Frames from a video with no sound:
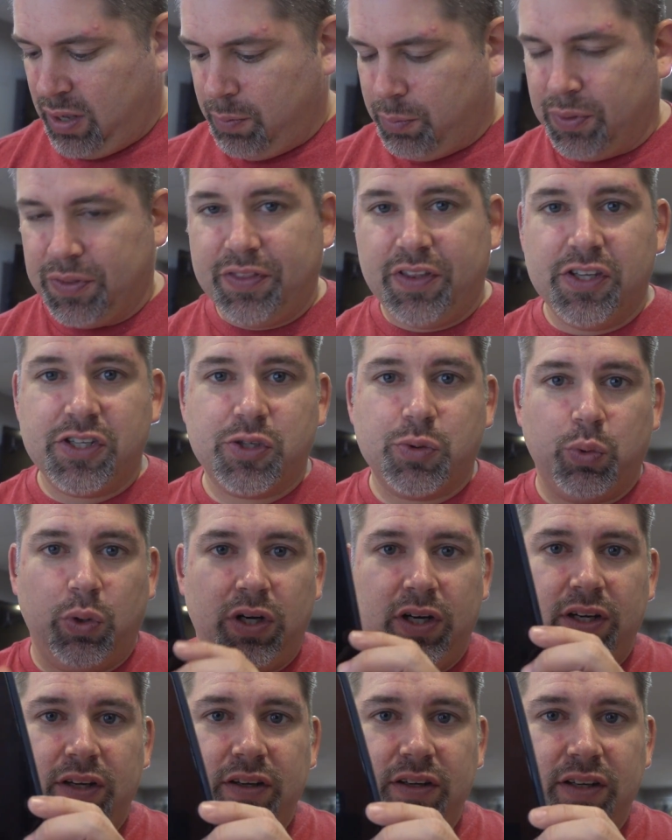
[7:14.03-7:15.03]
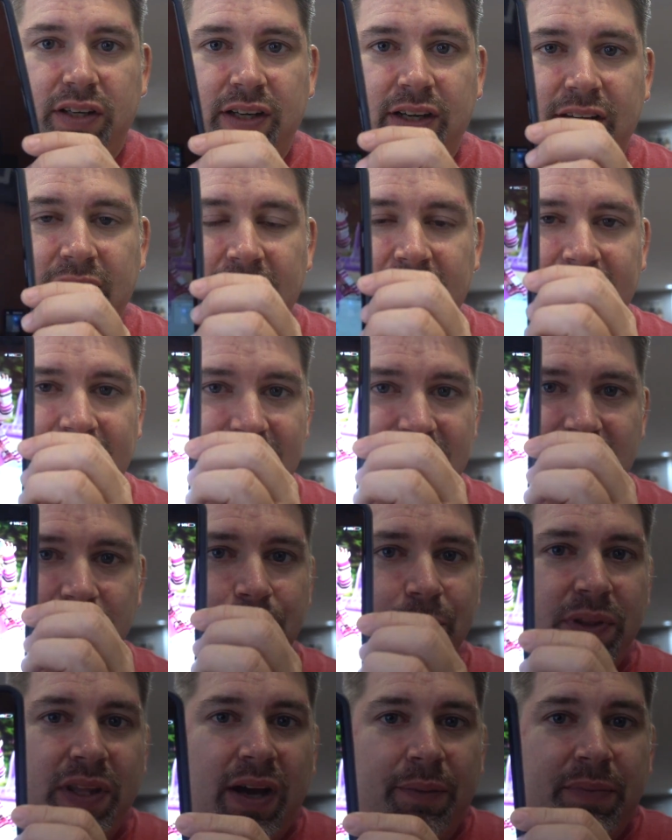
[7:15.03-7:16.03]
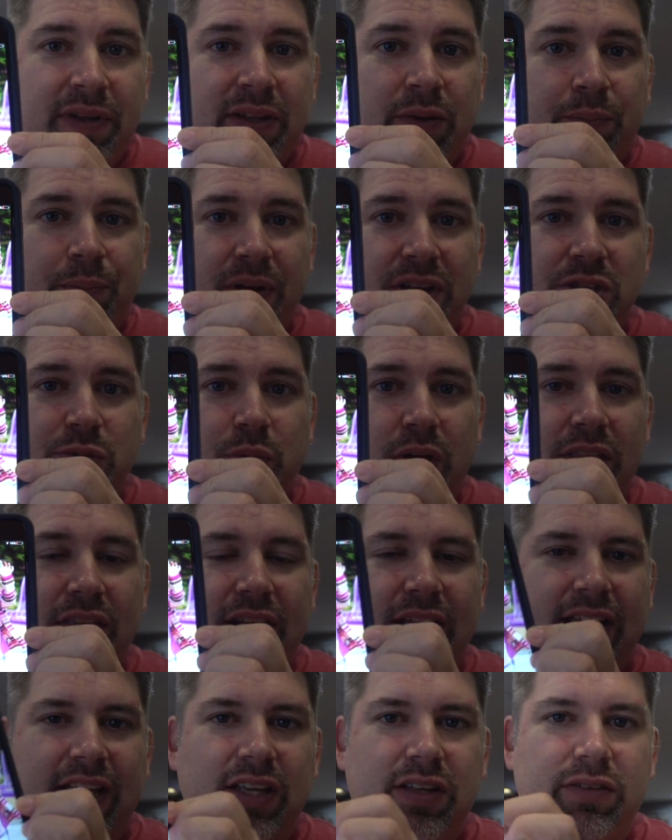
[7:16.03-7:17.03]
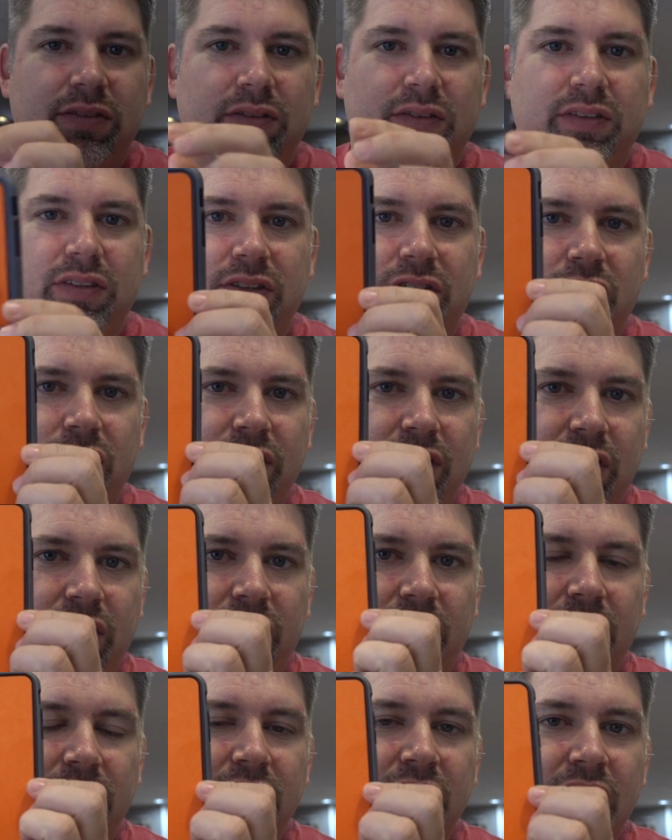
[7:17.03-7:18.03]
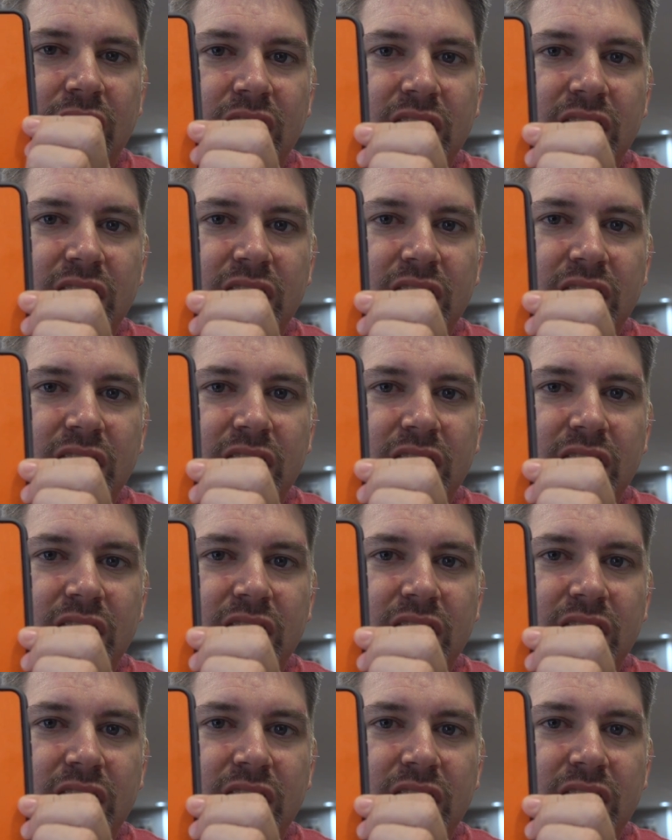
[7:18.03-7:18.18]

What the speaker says: But this one, I guess the best way that I could turn that around,